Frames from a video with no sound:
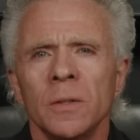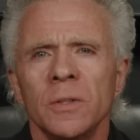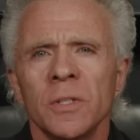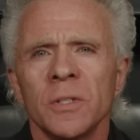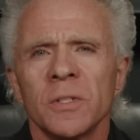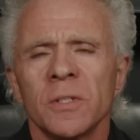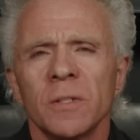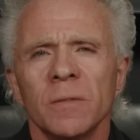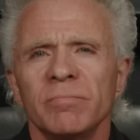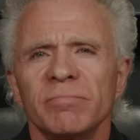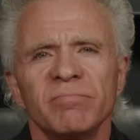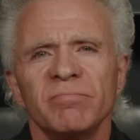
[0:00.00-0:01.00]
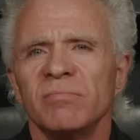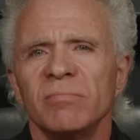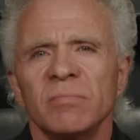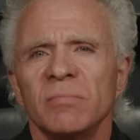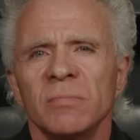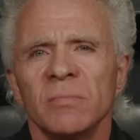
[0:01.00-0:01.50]
Just
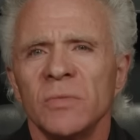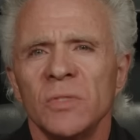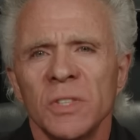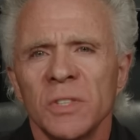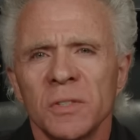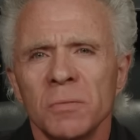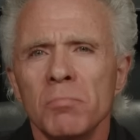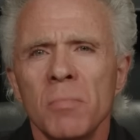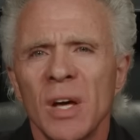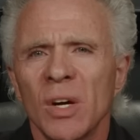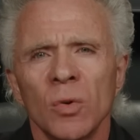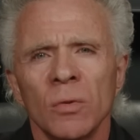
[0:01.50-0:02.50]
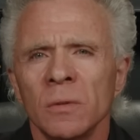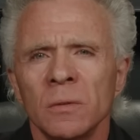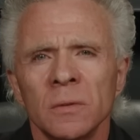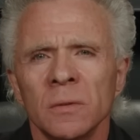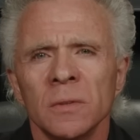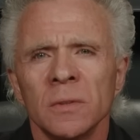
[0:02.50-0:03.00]
just metal.
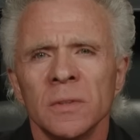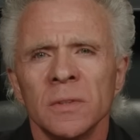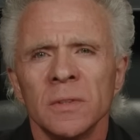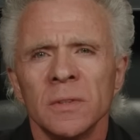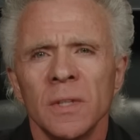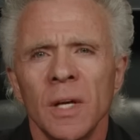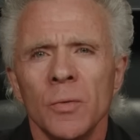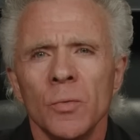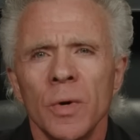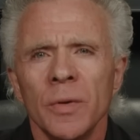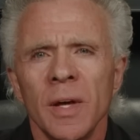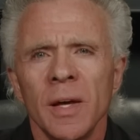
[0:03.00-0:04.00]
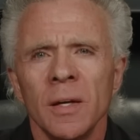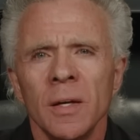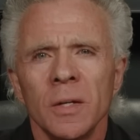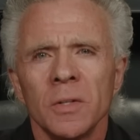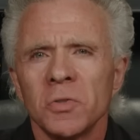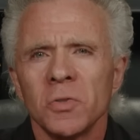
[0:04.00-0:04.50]
And when they
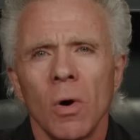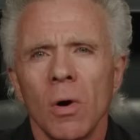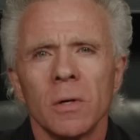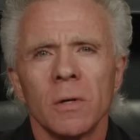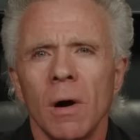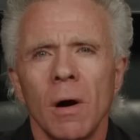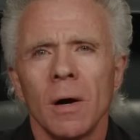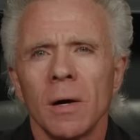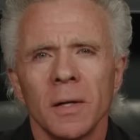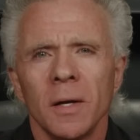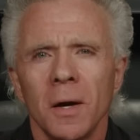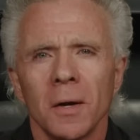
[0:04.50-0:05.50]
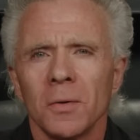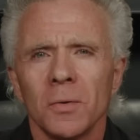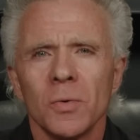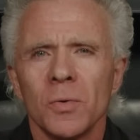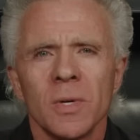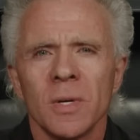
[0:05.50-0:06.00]
saw God,
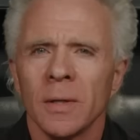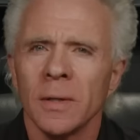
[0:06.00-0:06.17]
hallelujah,